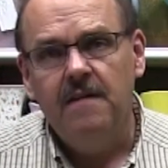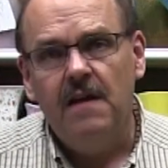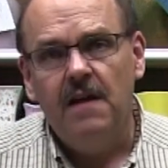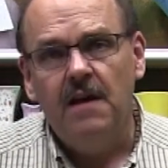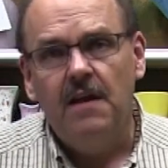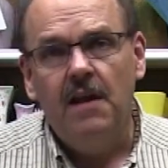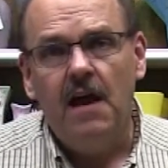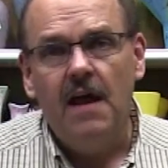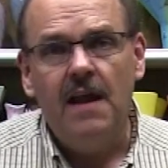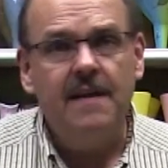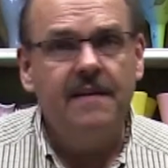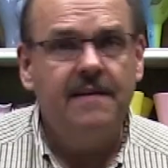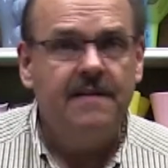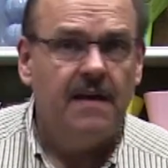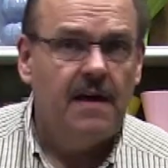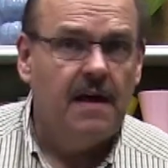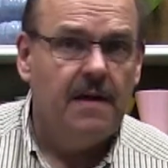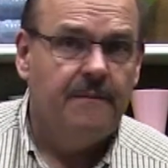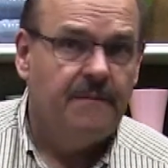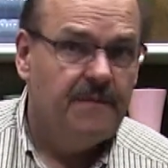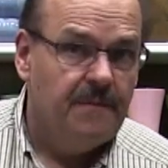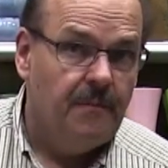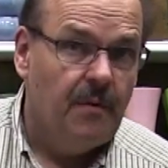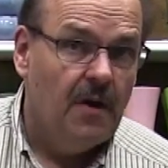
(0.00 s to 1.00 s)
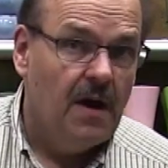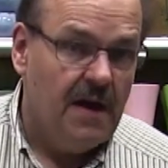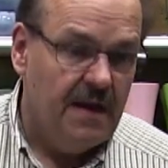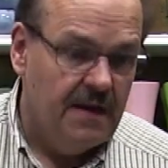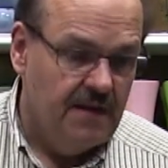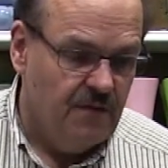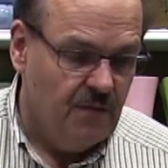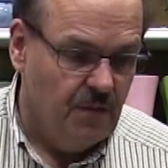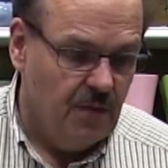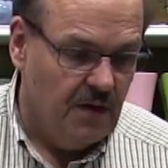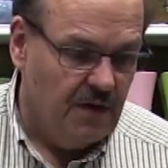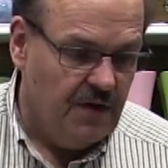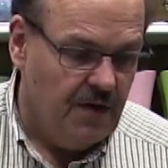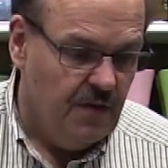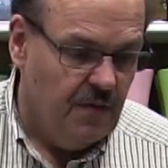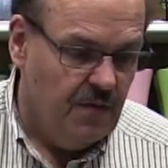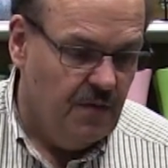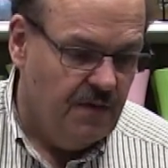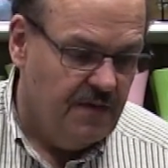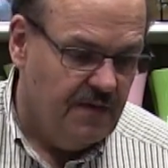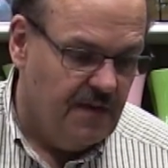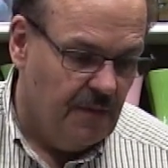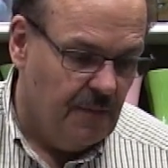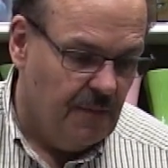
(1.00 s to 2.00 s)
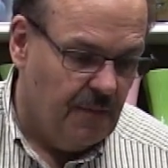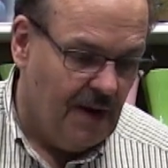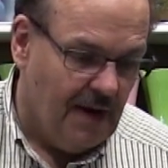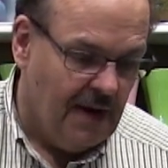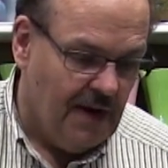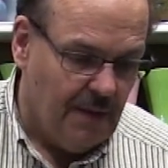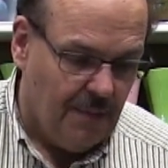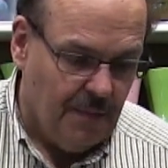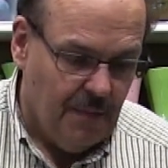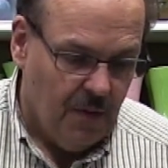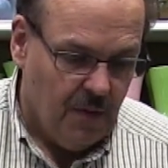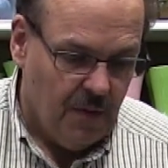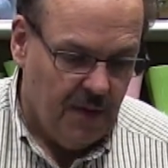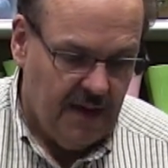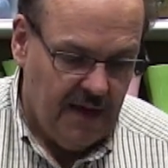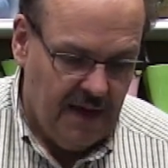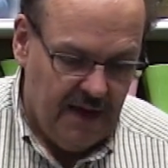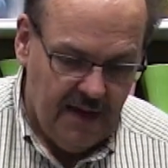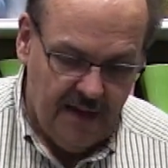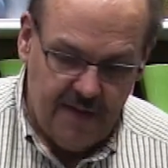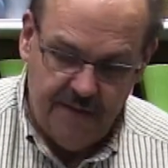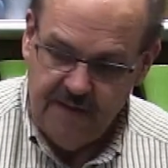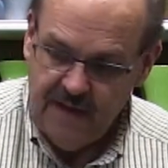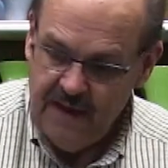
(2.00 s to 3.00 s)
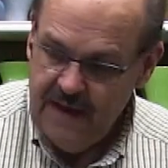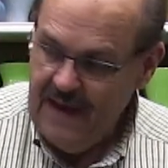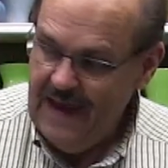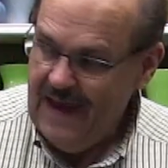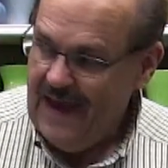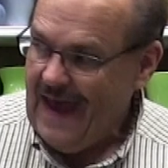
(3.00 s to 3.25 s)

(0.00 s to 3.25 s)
that a lot of times brides will use their bridal bouquets